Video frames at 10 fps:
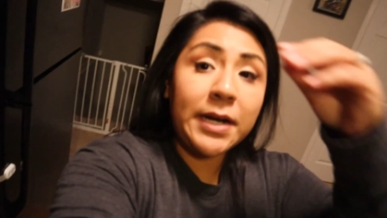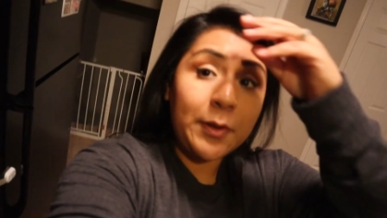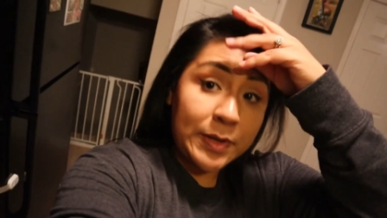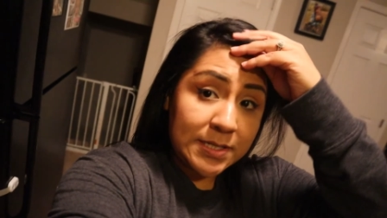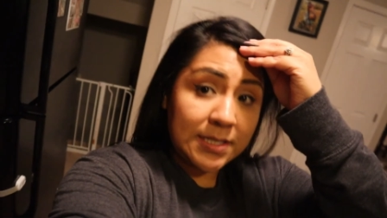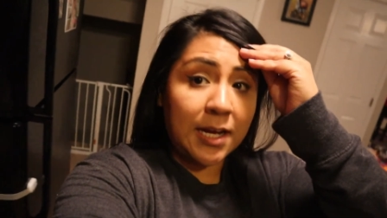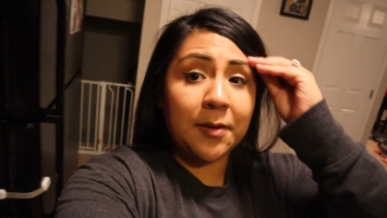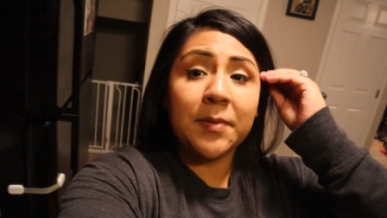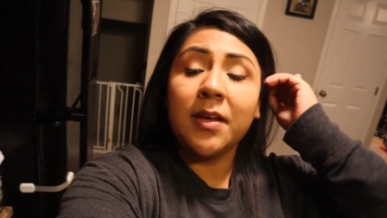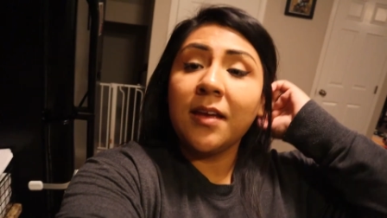but anyways,
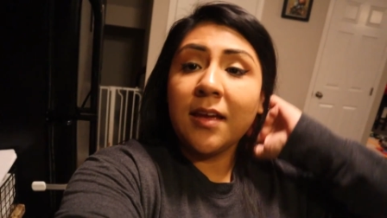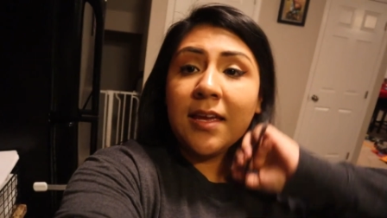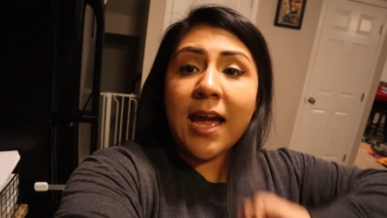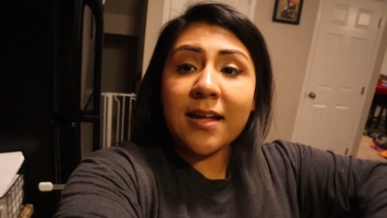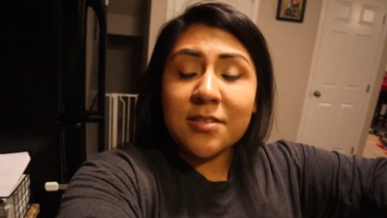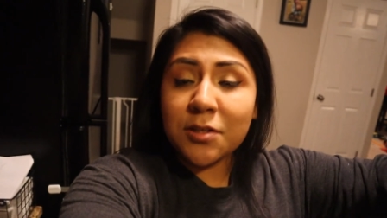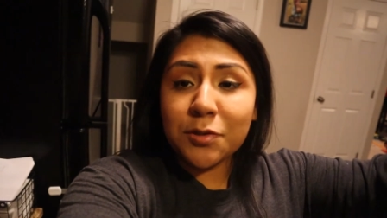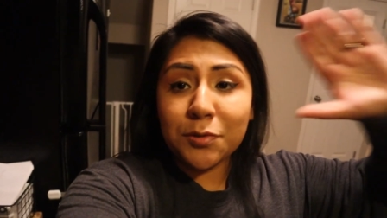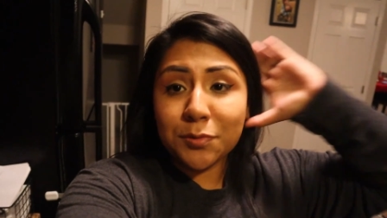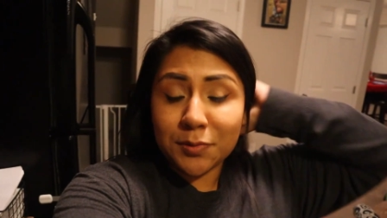um, yeah,
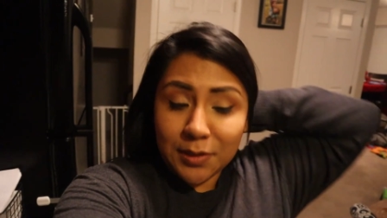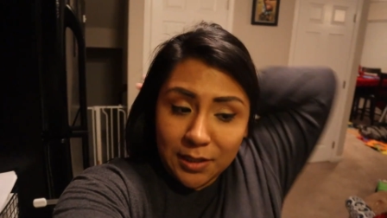so,